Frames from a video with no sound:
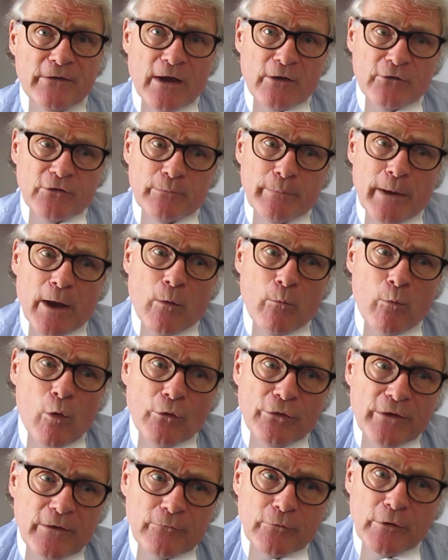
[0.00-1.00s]
out about
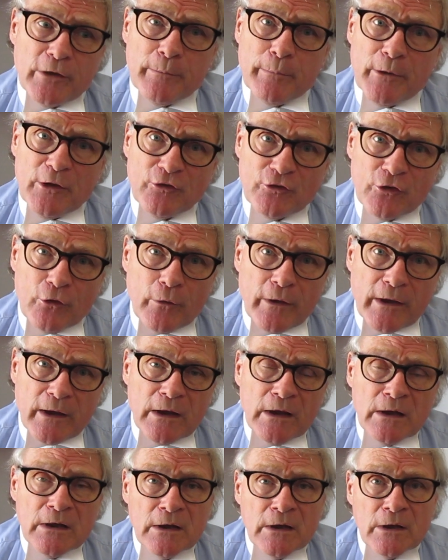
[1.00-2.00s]
what they've really been
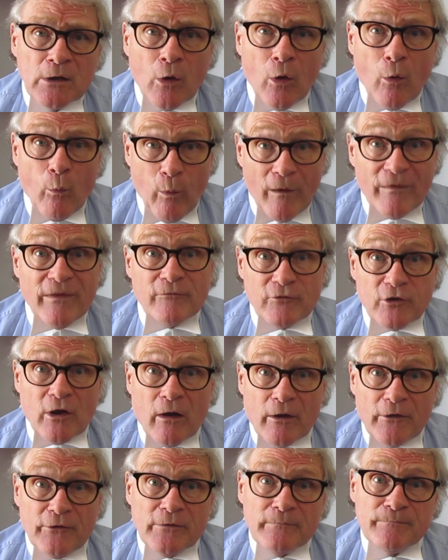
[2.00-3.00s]
doing when they've
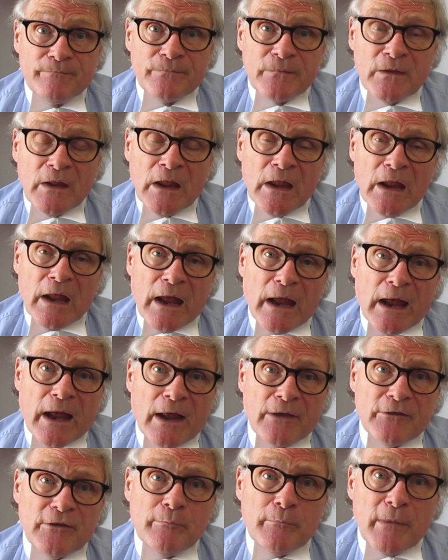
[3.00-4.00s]
died.
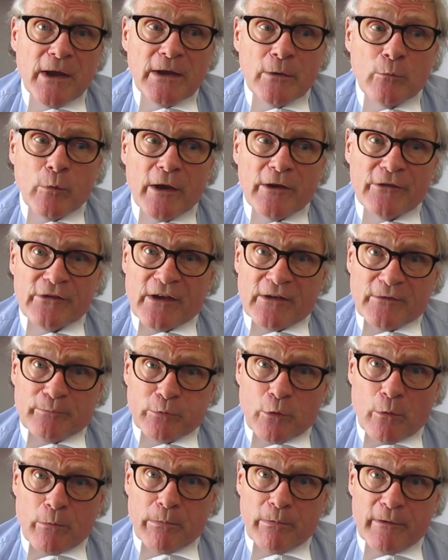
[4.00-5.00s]
And in many ways, that's
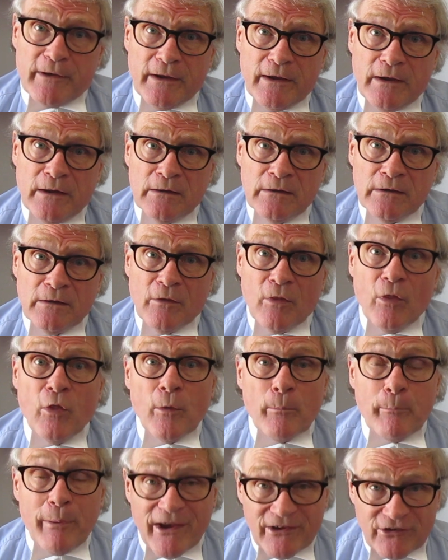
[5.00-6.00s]
probably
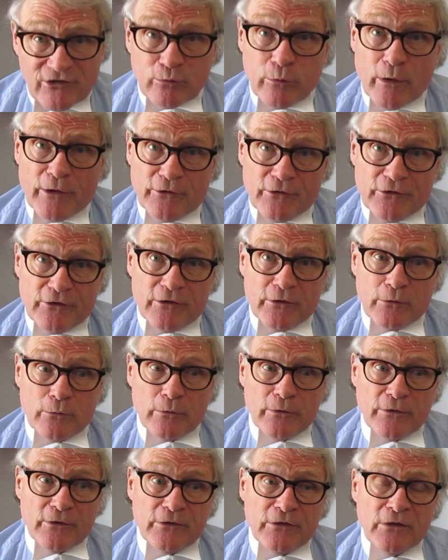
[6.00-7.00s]
the best way to deal
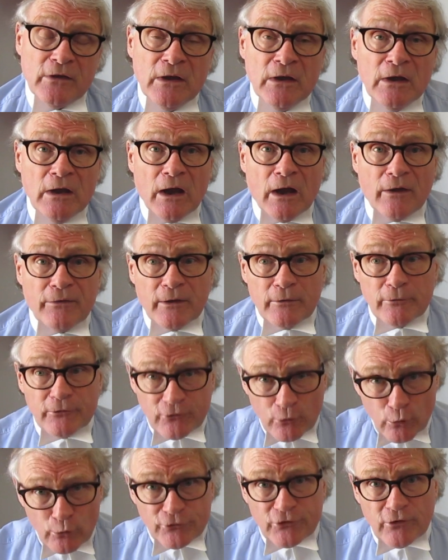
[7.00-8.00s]
with it. And there
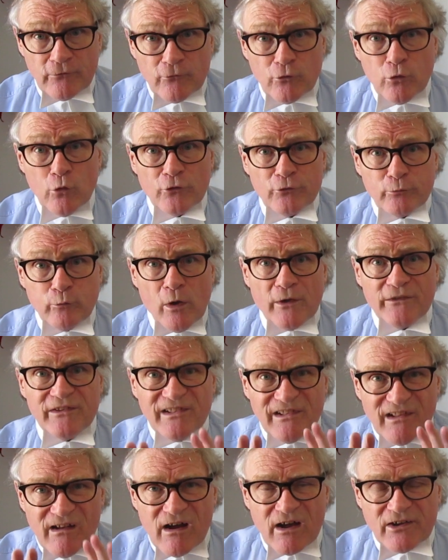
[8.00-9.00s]
is also, of course,
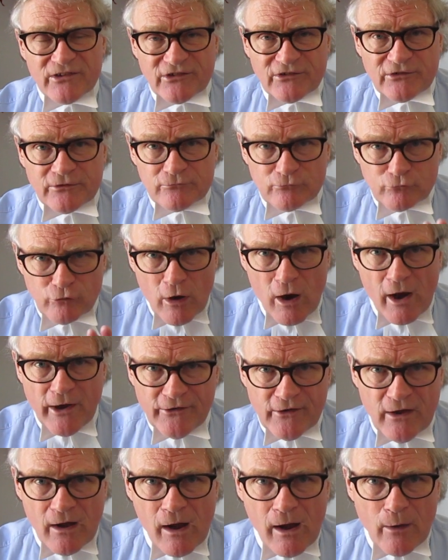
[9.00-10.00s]
one last
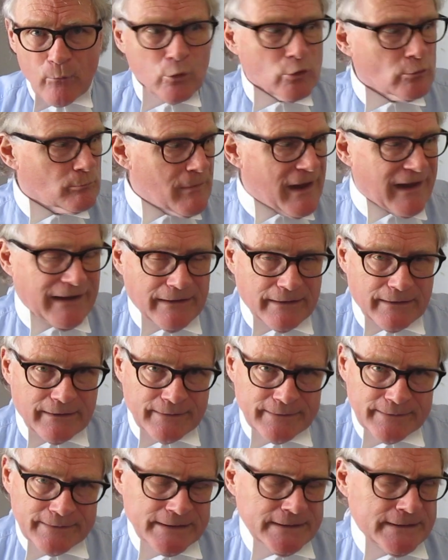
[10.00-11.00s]
rider I will
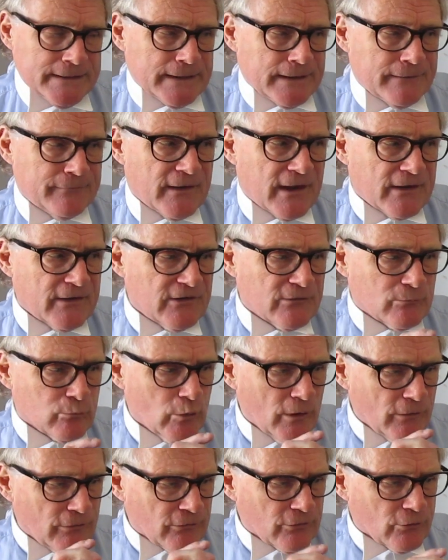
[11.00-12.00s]
make, and that is
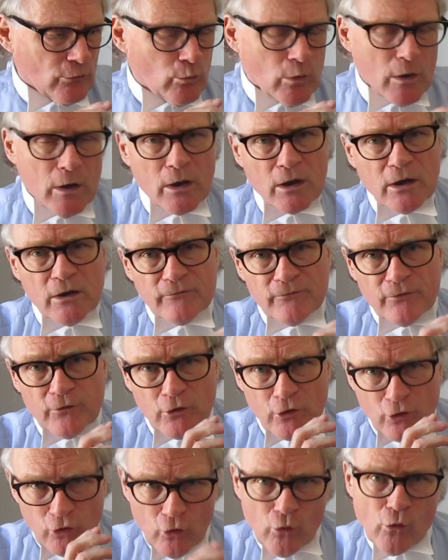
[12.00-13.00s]
with the work of the
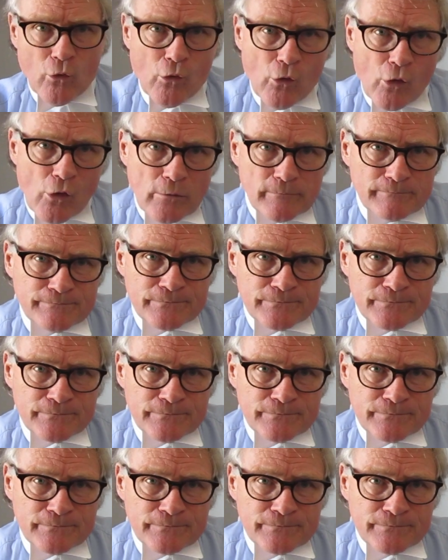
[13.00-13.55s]
Corps